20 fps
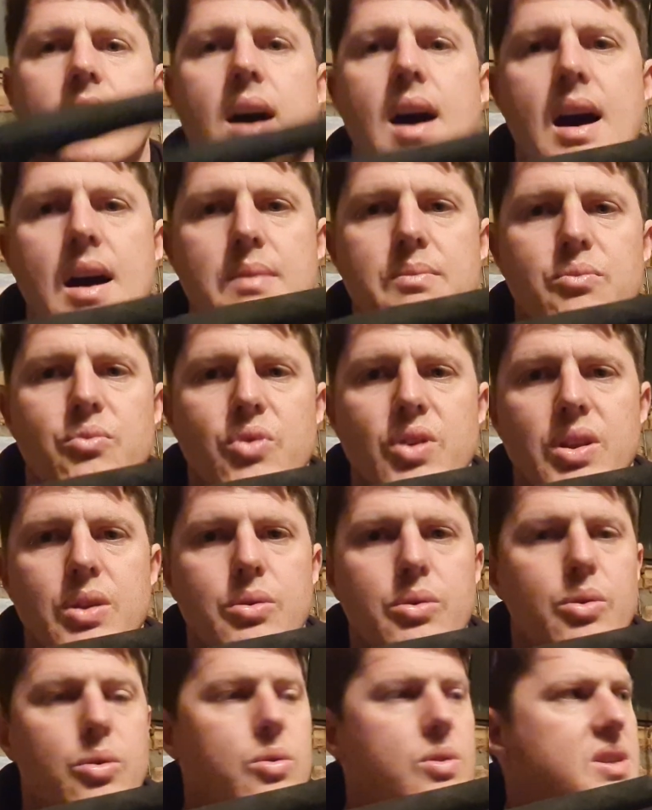
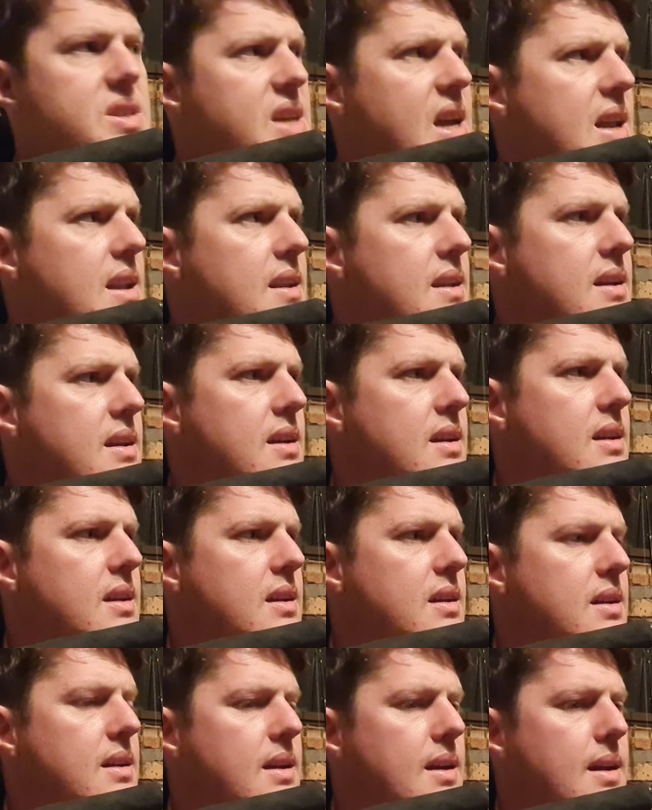hook set.
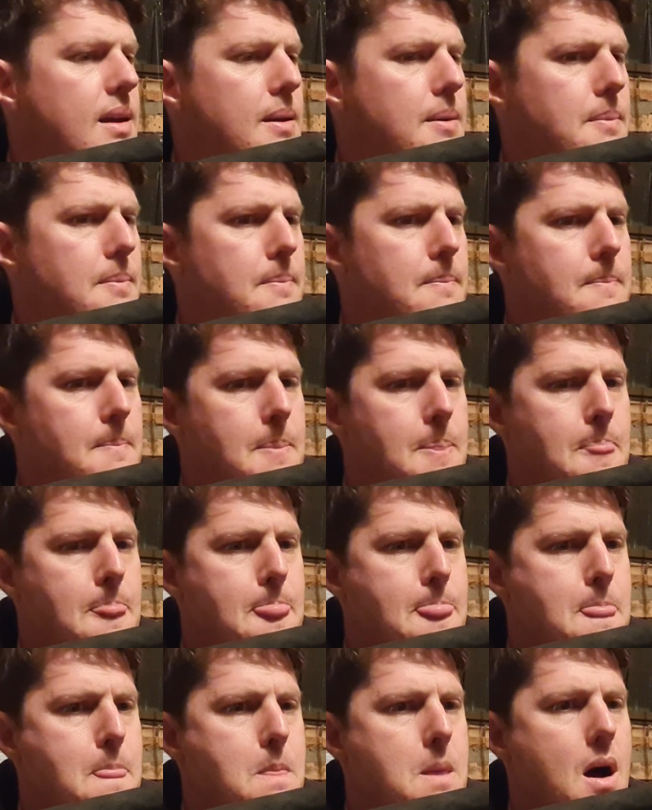And
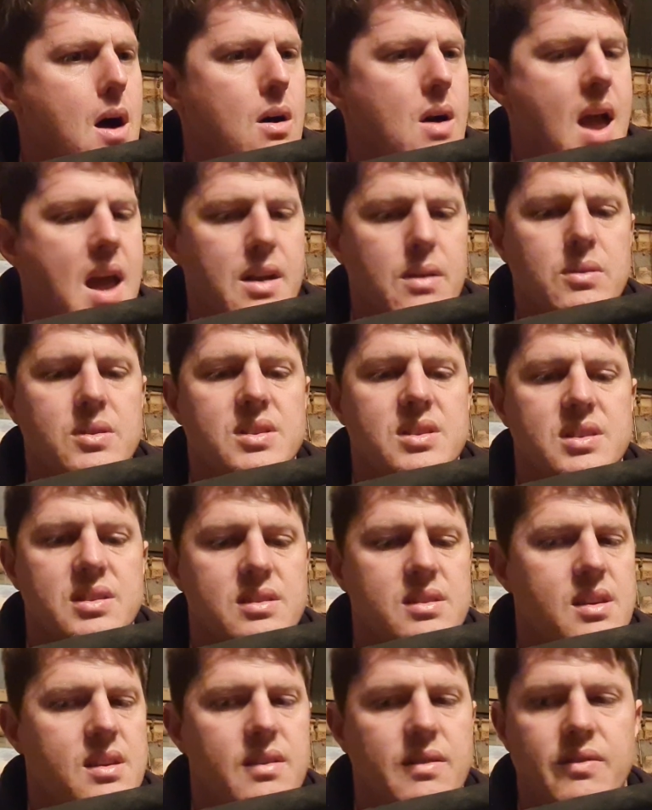I was
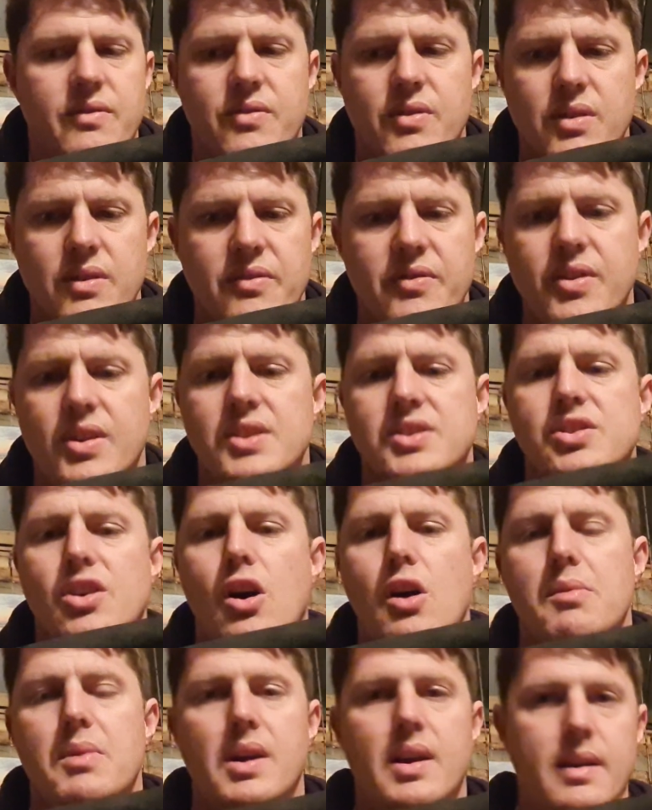from the first
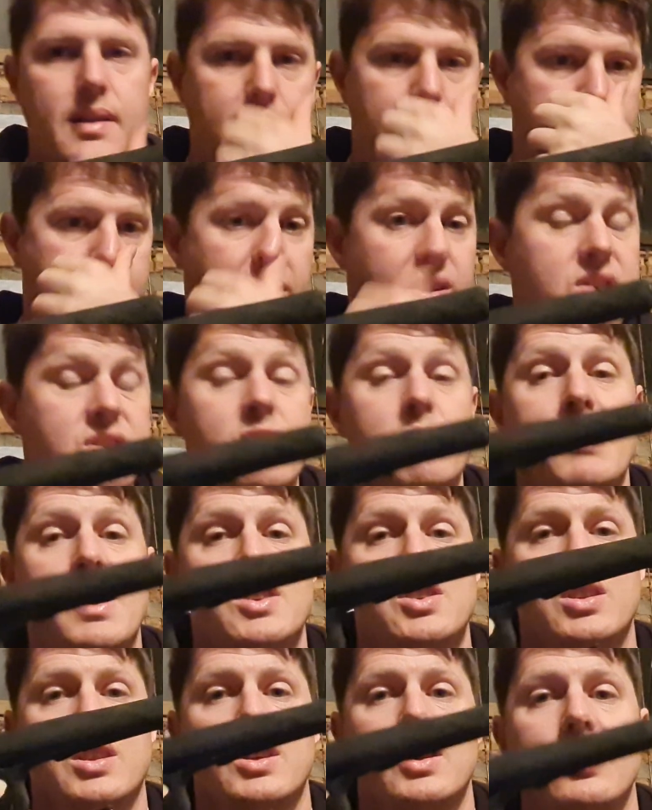time I
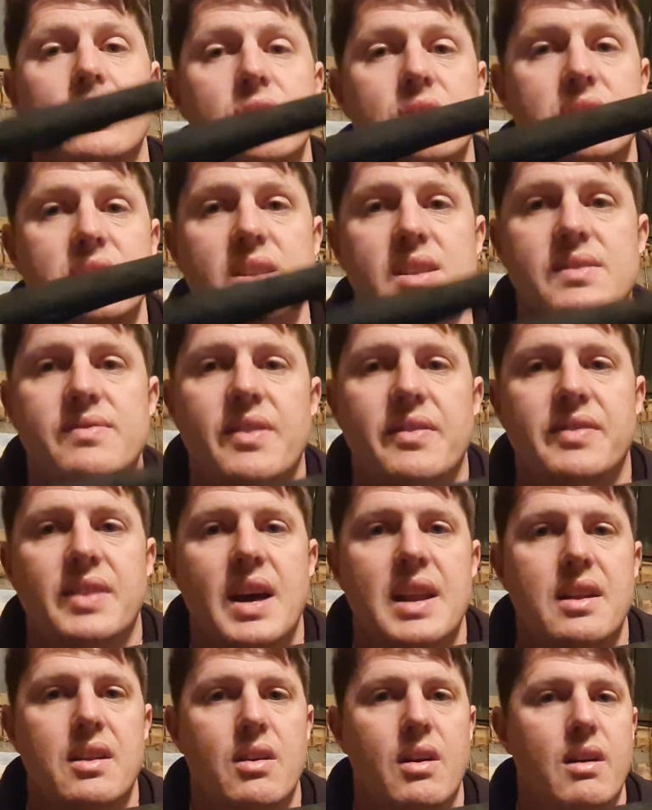actually used this for
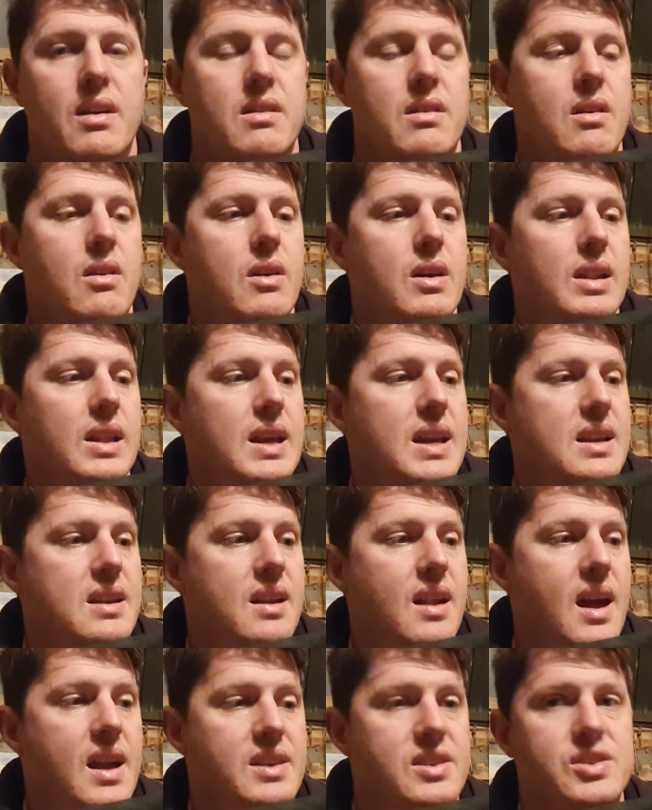flathead, I
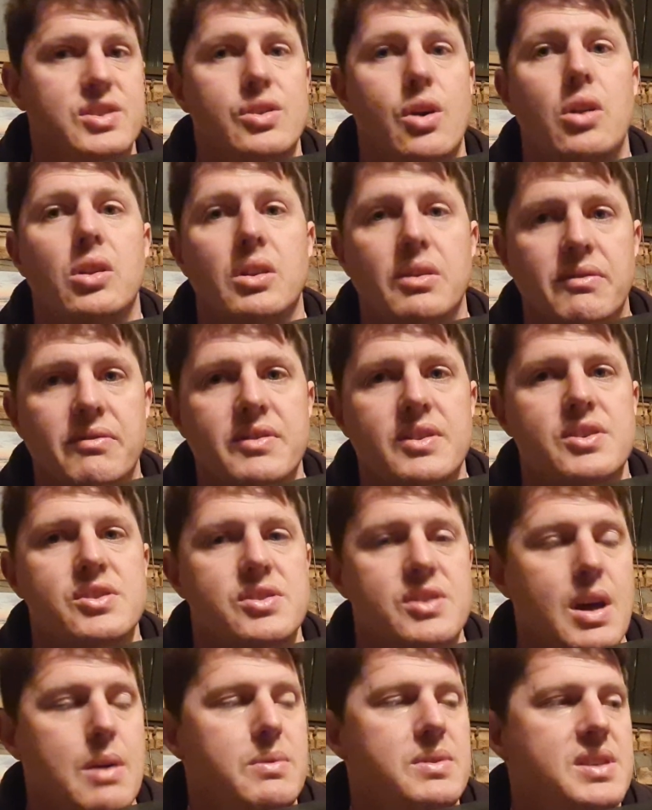landed a solid
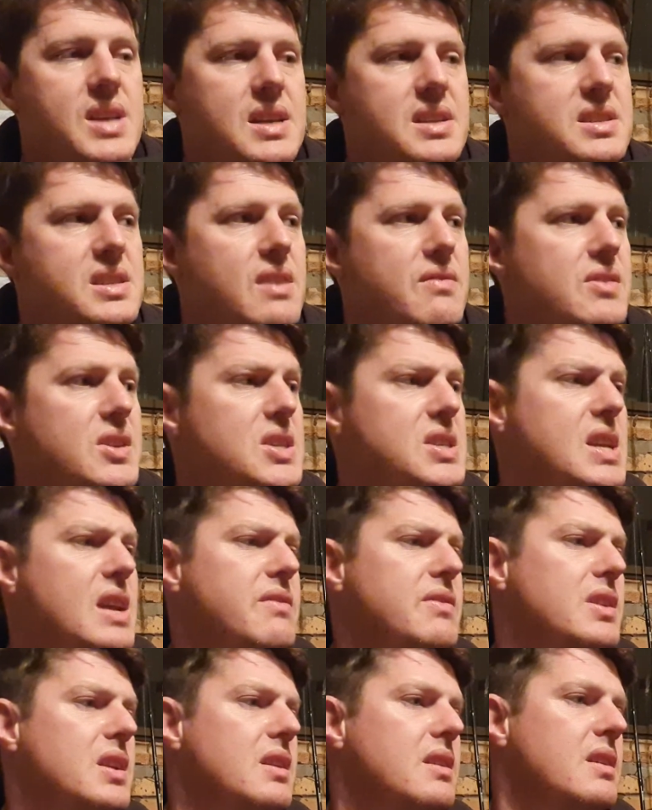fish. That was that
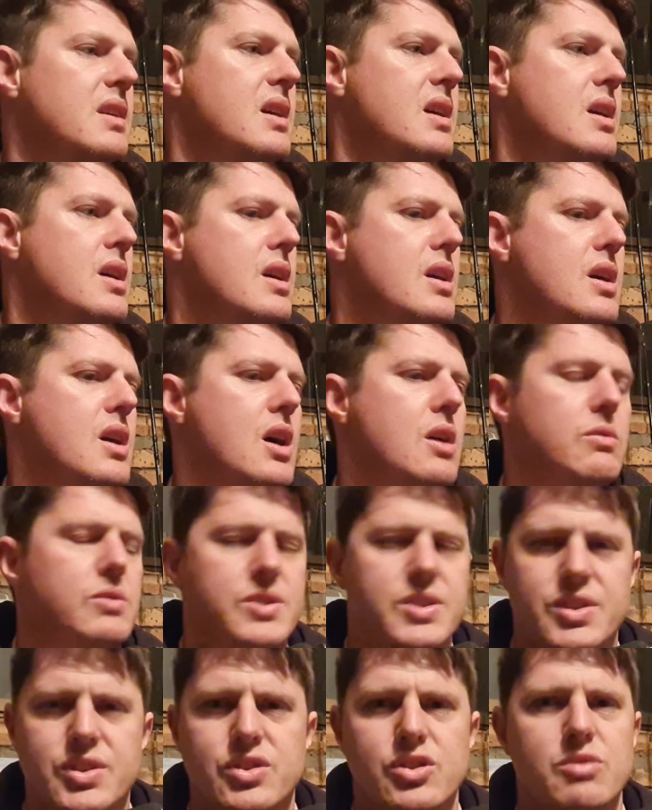77, and I
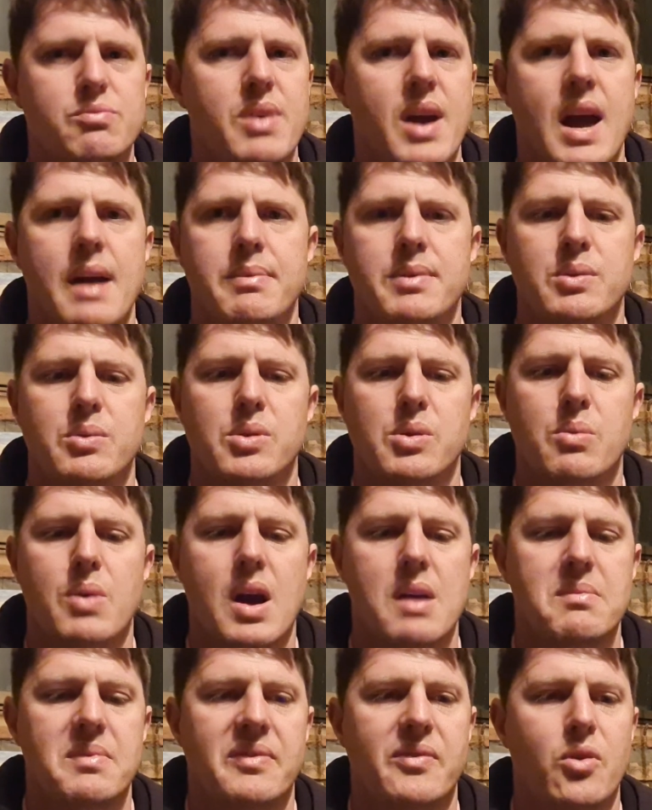was super happy with the
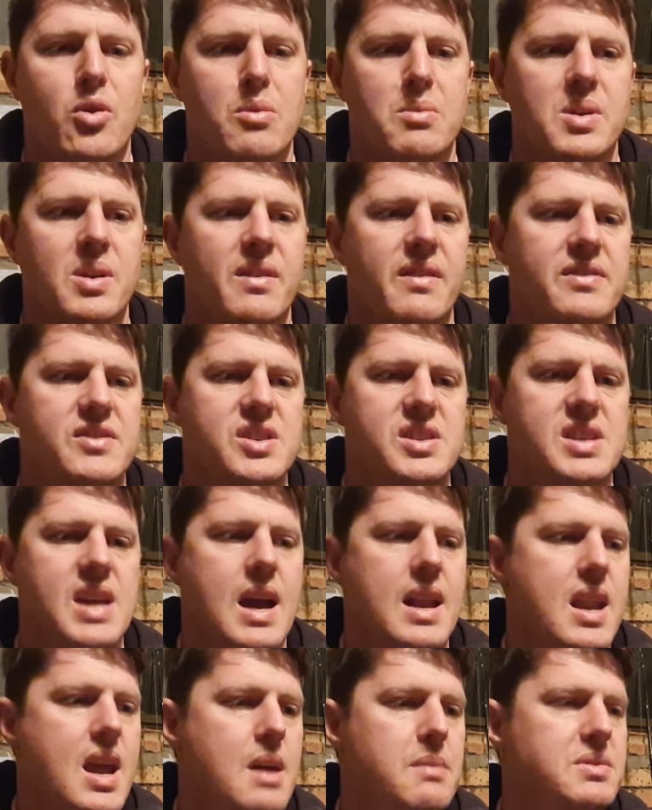way it performed. I've just
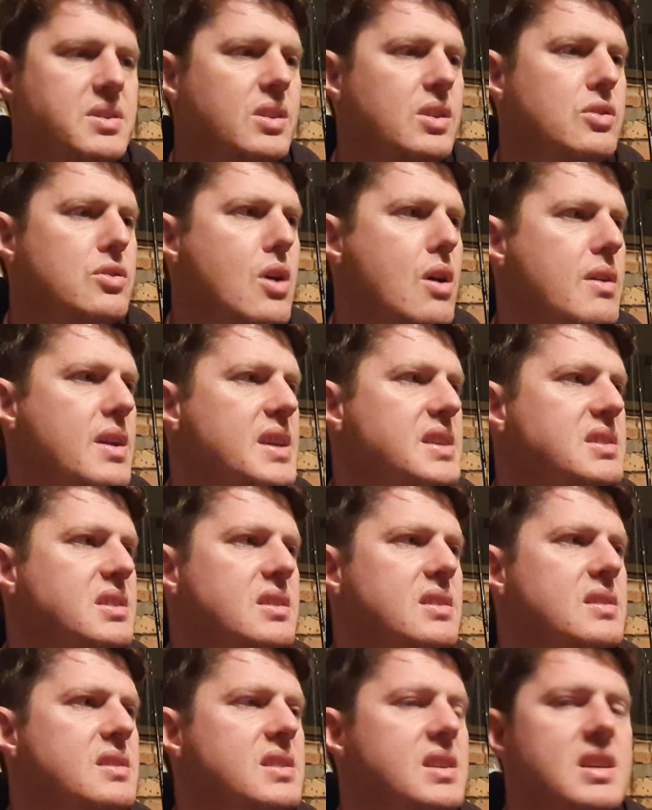had absolutely no
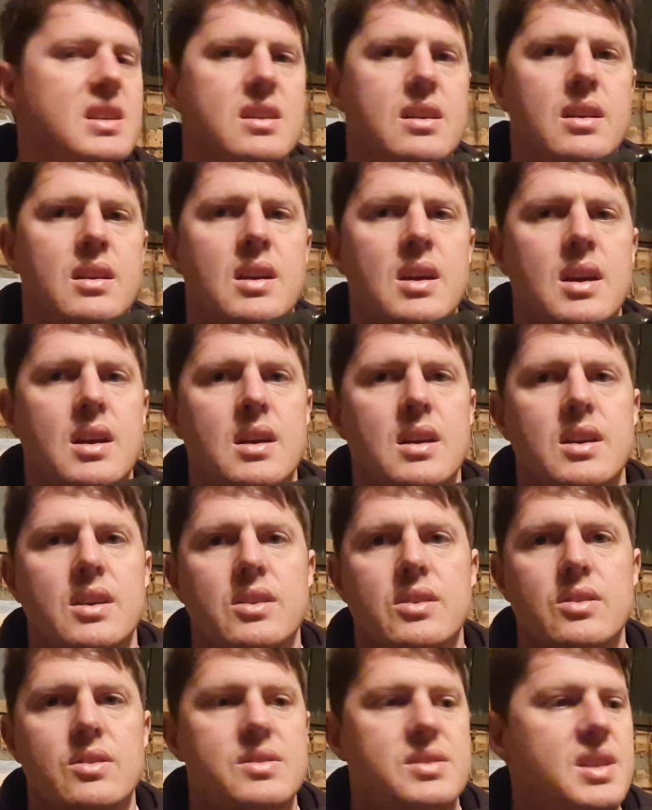hesitancy to
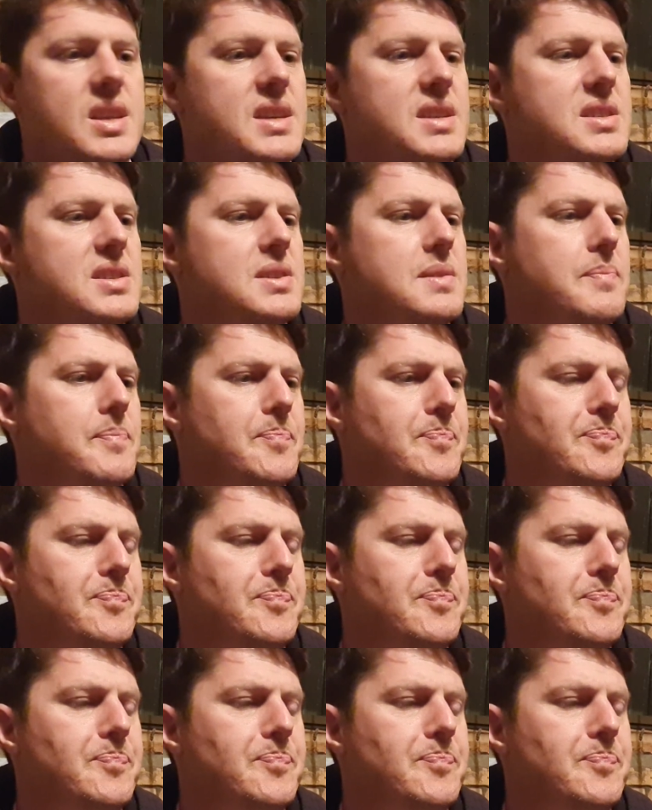use this